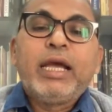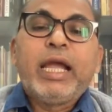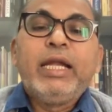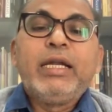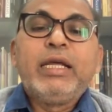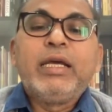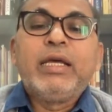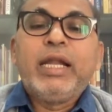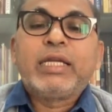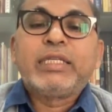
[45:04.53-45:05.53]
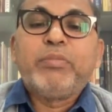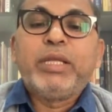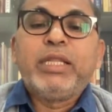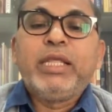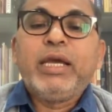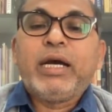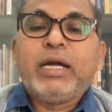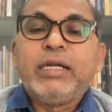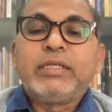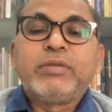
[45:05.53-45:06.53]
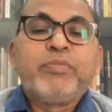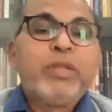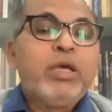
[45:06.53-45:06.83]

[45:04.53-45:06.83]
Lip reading: and Naqshbandi orders.